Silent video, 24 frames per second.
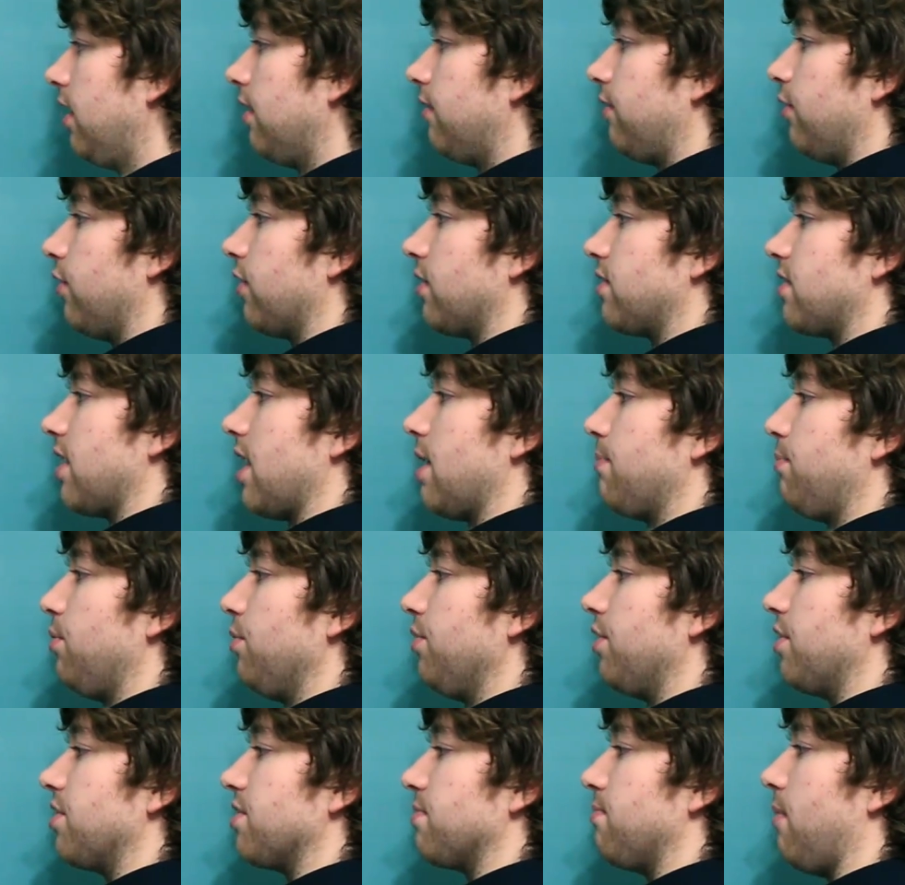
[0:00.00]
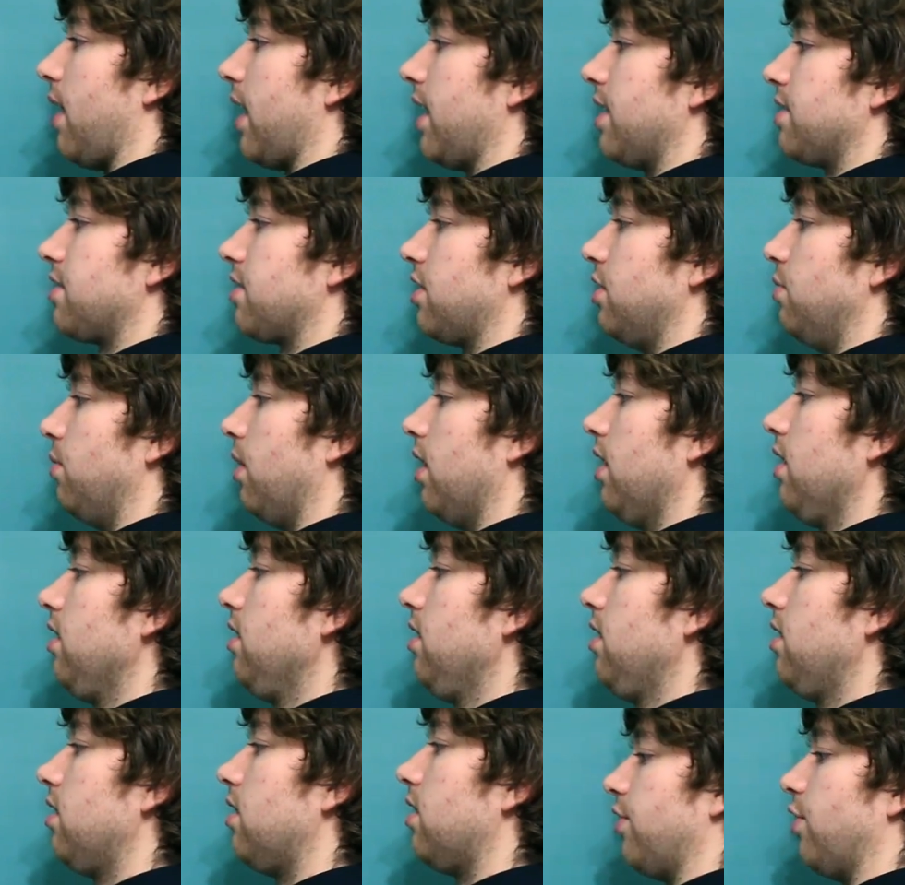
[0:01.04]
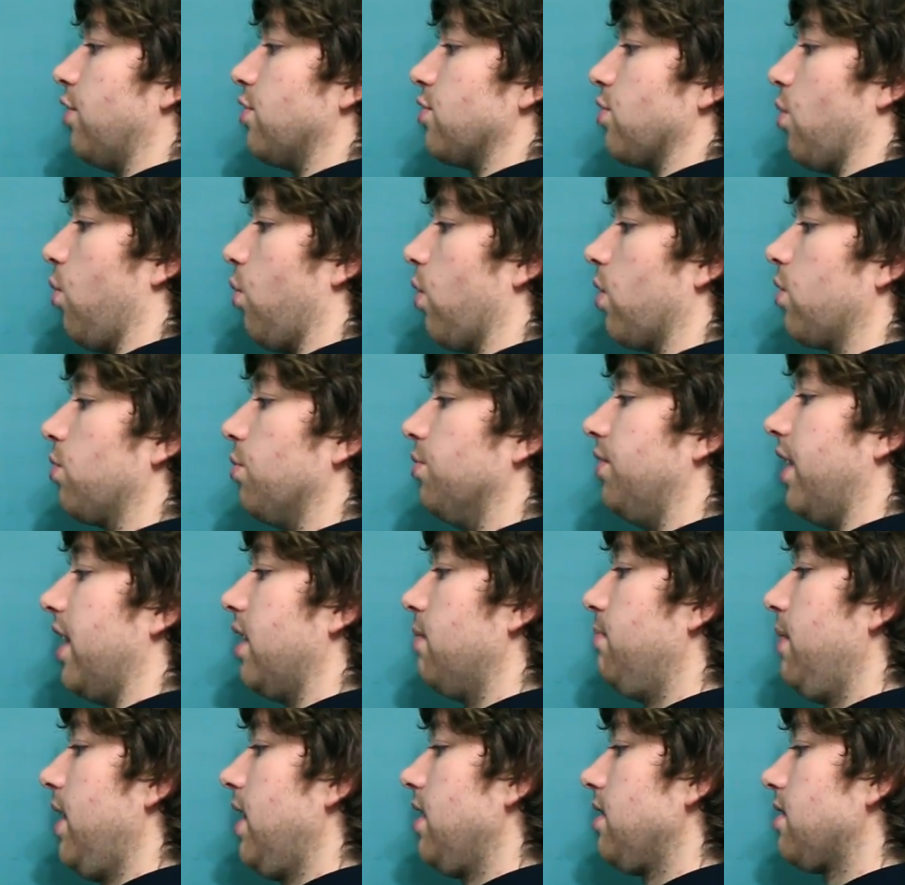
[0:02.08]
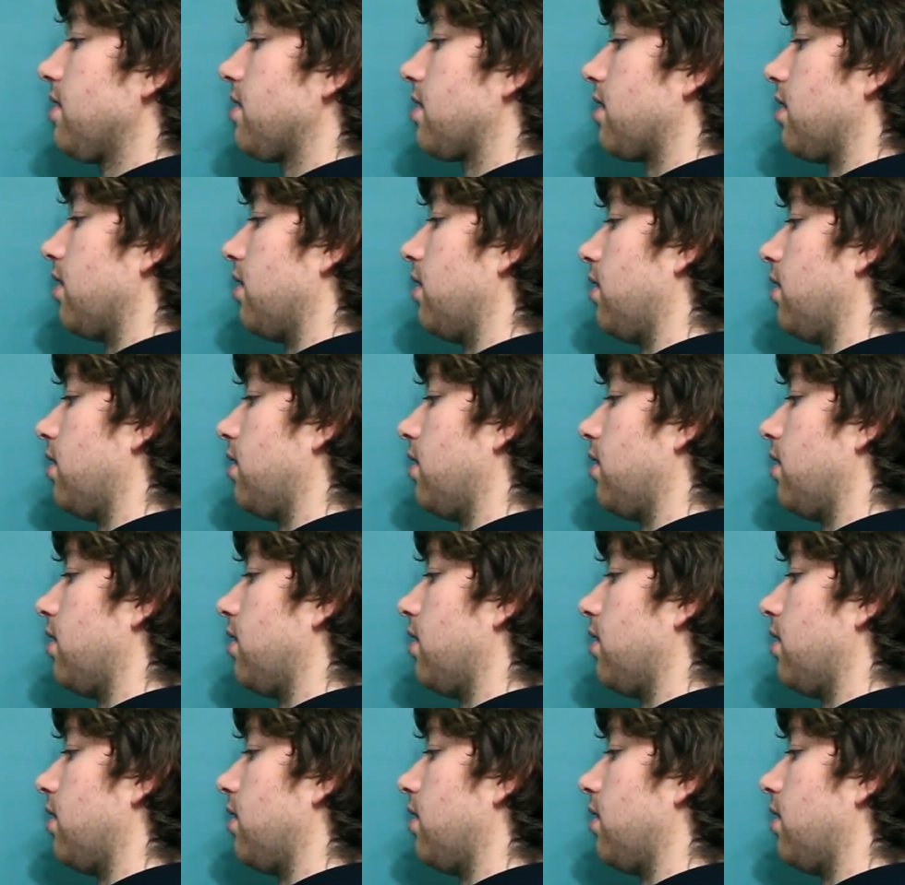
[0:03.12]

For example, there's MySQL, there's Oracle Database,